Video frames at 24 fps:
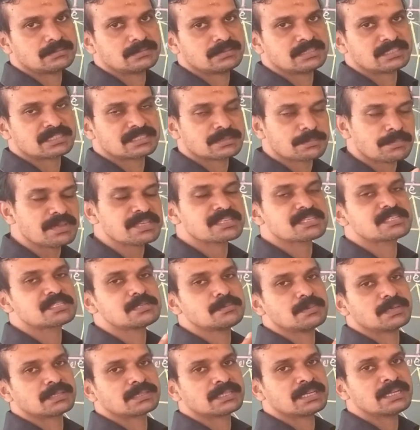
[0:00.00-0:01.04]
This is the best
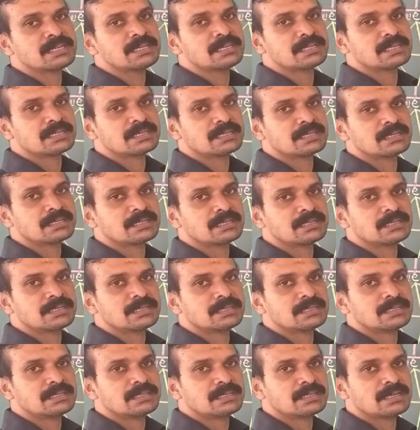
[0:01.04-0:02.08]
method,
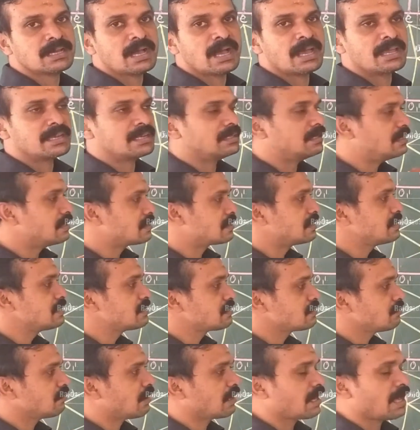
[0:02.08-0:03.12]
and this
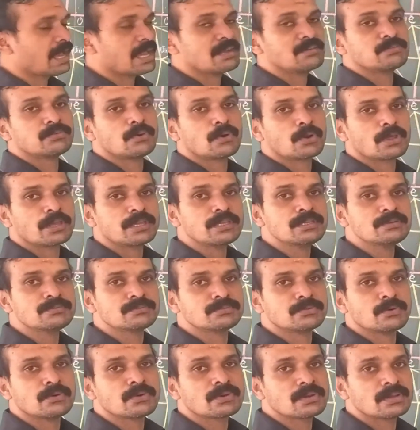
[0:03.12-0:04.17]
is what I am
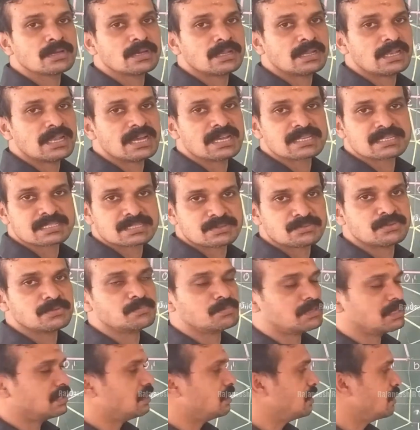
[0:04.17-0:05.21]
following for last
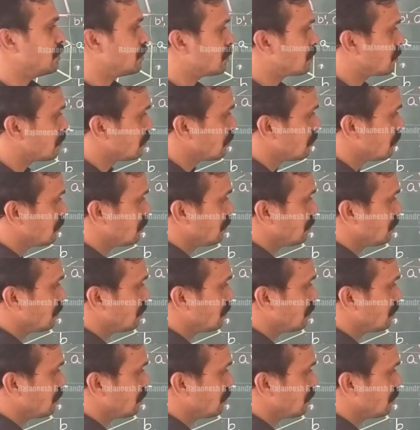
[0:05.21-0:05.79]
15 years.